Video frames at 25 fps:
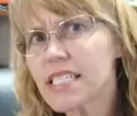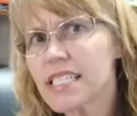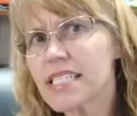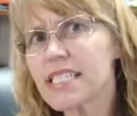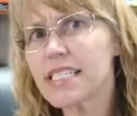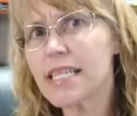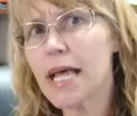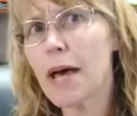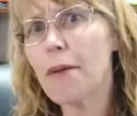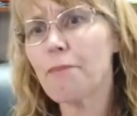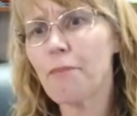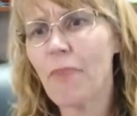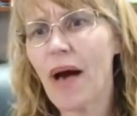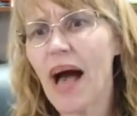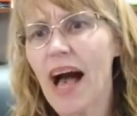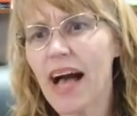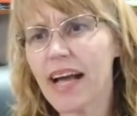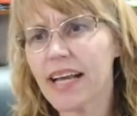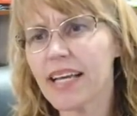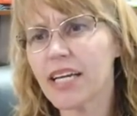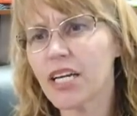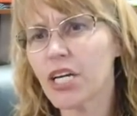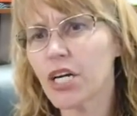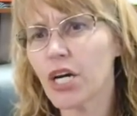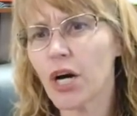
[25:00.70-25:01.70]
step
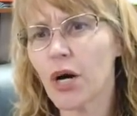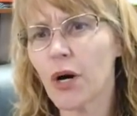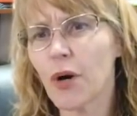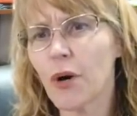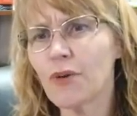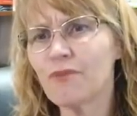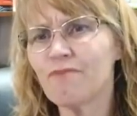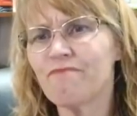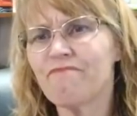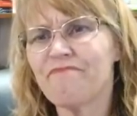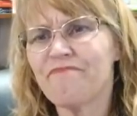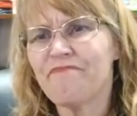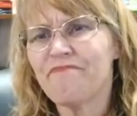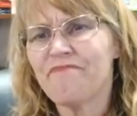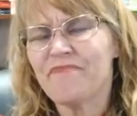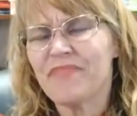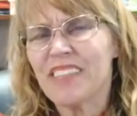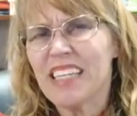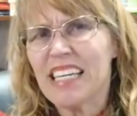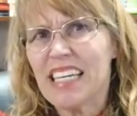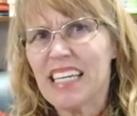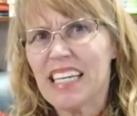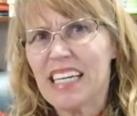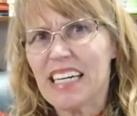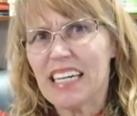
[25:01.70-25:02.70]
back and go,
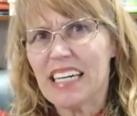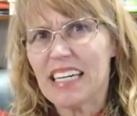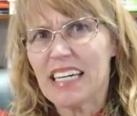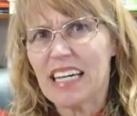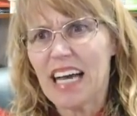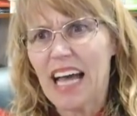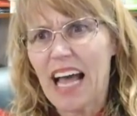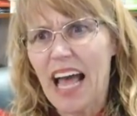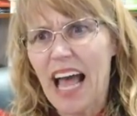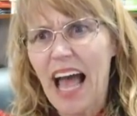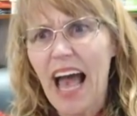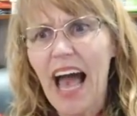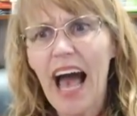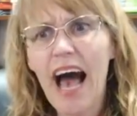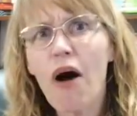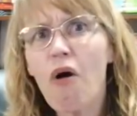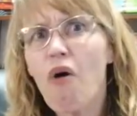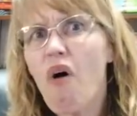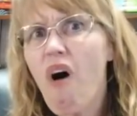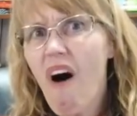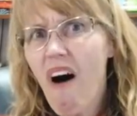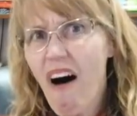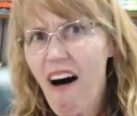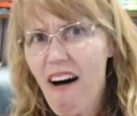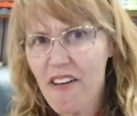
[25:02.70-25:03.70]

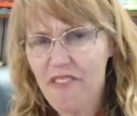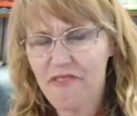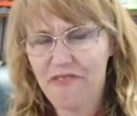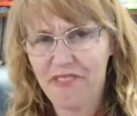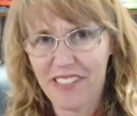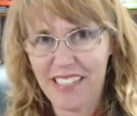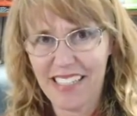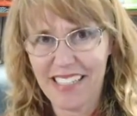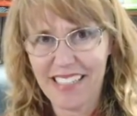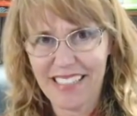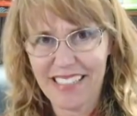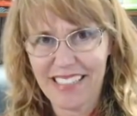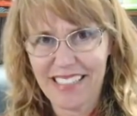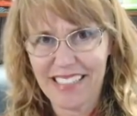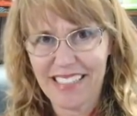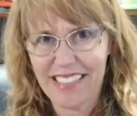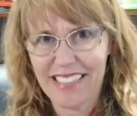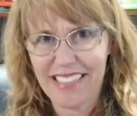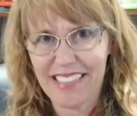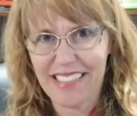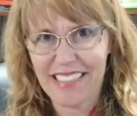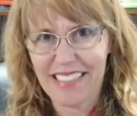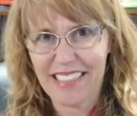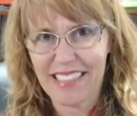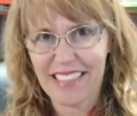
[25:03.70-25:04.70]
how often,
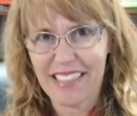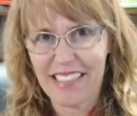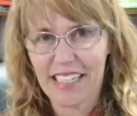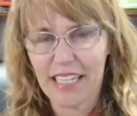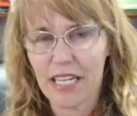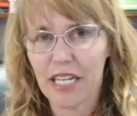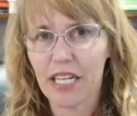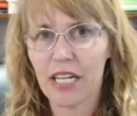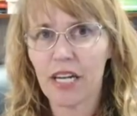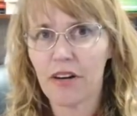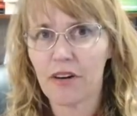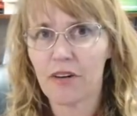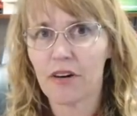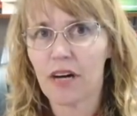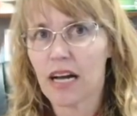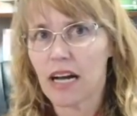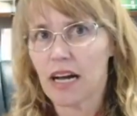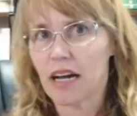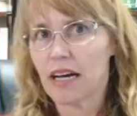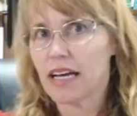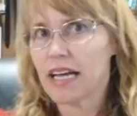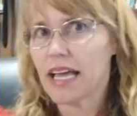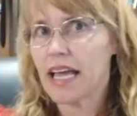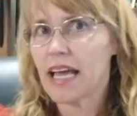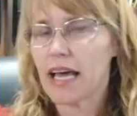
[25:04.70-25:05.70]
you know,
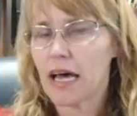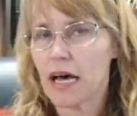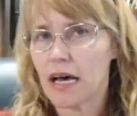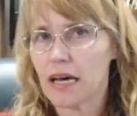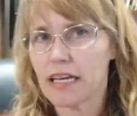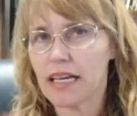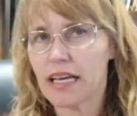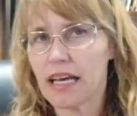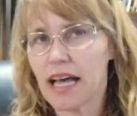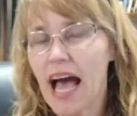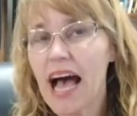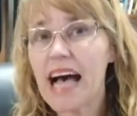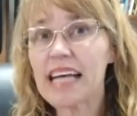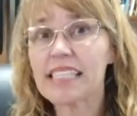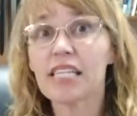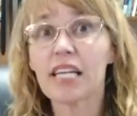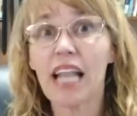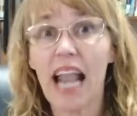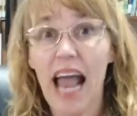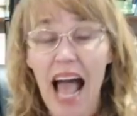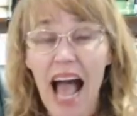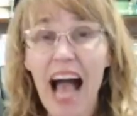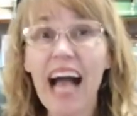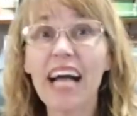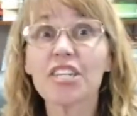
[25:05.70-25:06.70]
has it
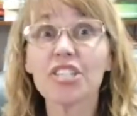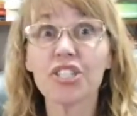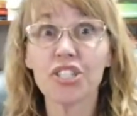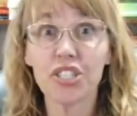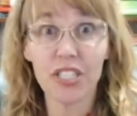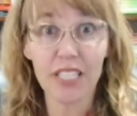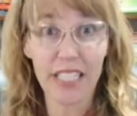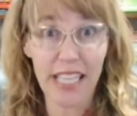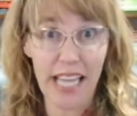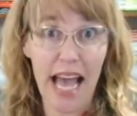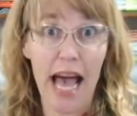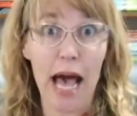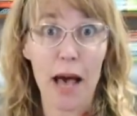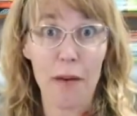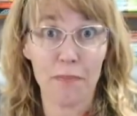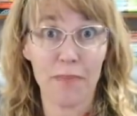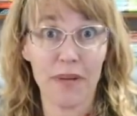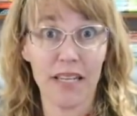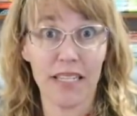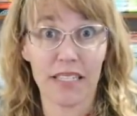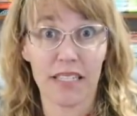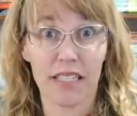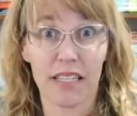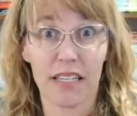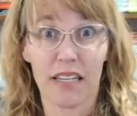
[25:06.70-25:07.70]
actually
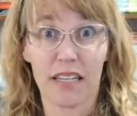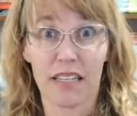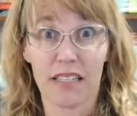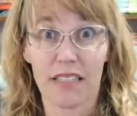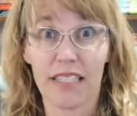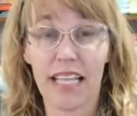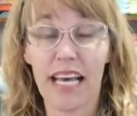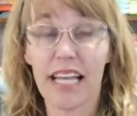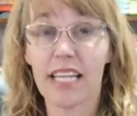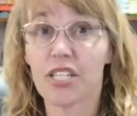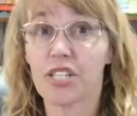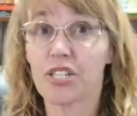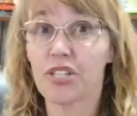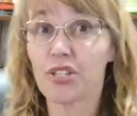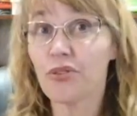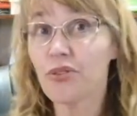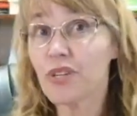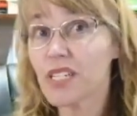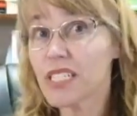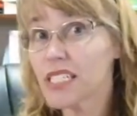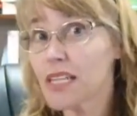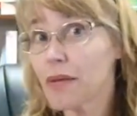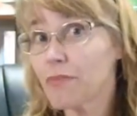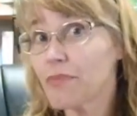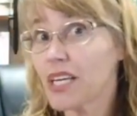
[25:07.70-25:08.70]
happened that as soon
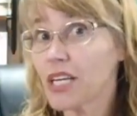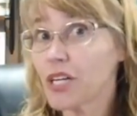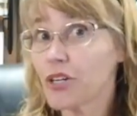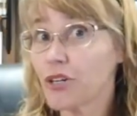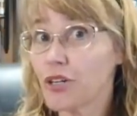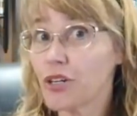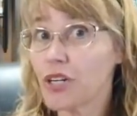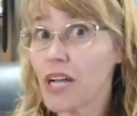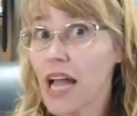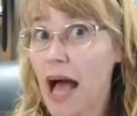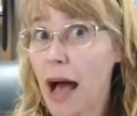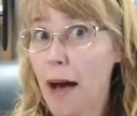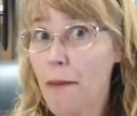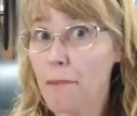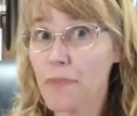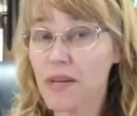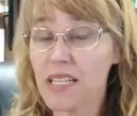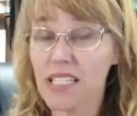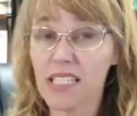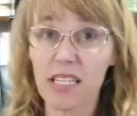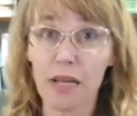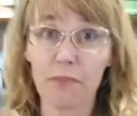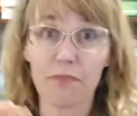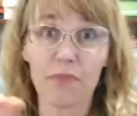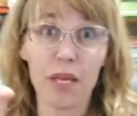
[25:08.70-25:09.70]
as something good
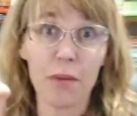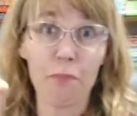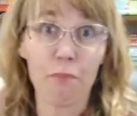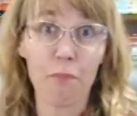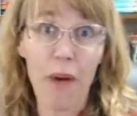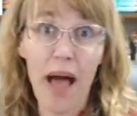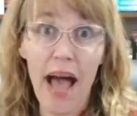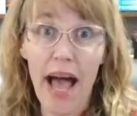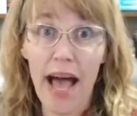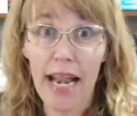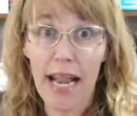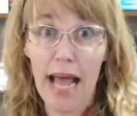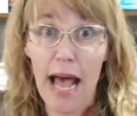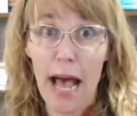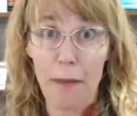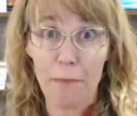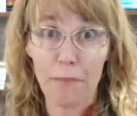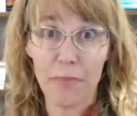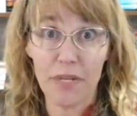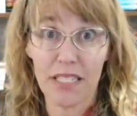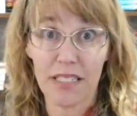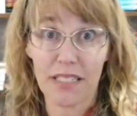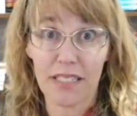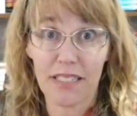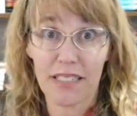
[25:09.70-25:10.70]
happened, something bad
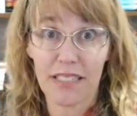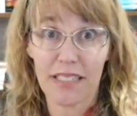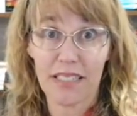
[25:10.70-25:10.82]
happened?